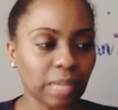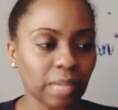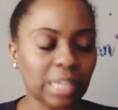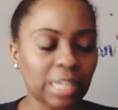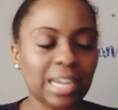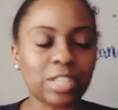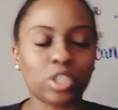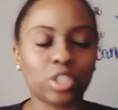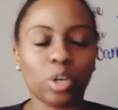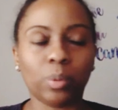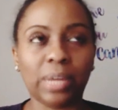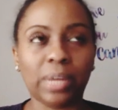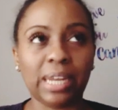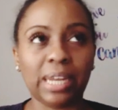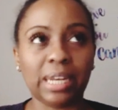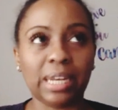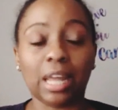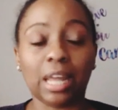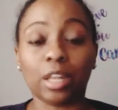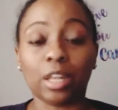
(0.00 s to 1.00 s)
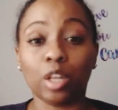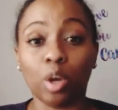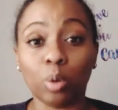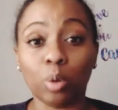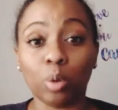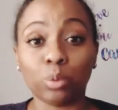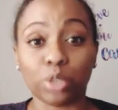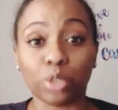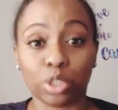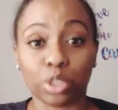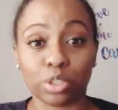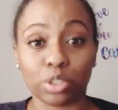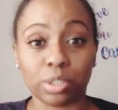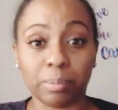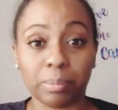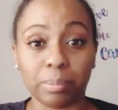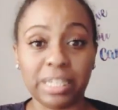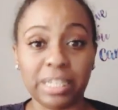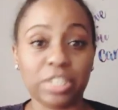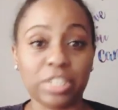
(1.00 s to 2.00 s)
Not donated, I loaned her
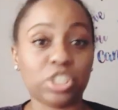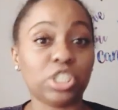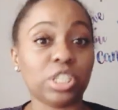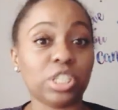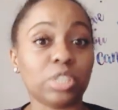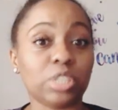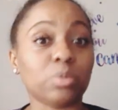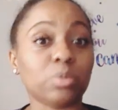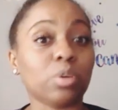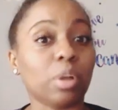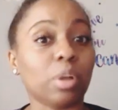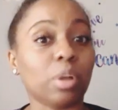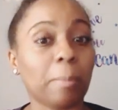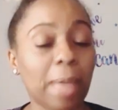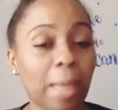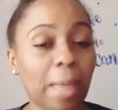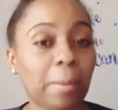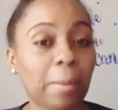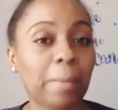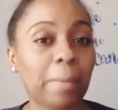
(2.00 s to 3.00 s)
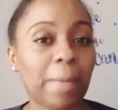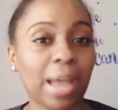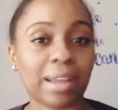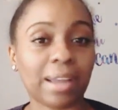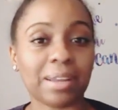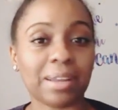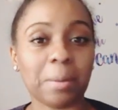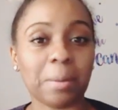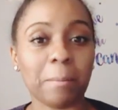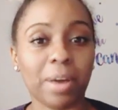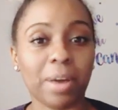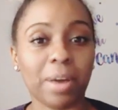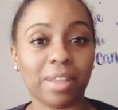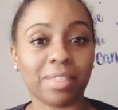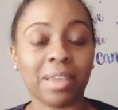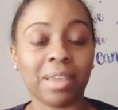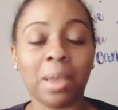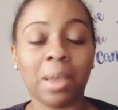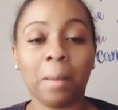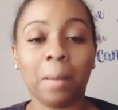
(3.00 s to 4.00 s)
some money, and she said she was going to pay me back in a month.
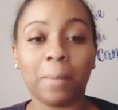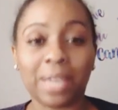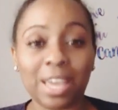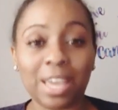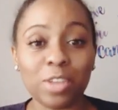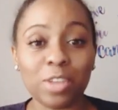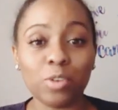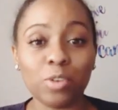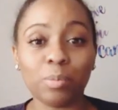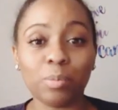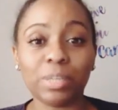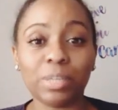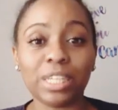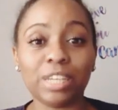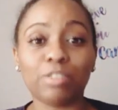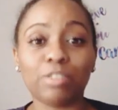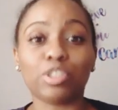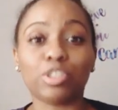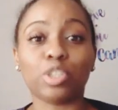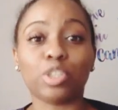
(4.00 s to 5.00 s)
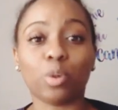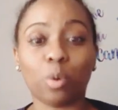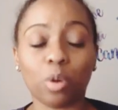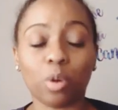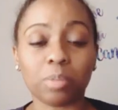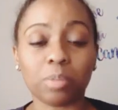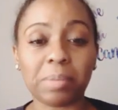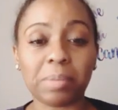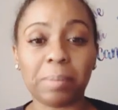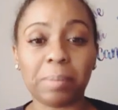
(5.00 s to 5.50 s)
But can you believe she called me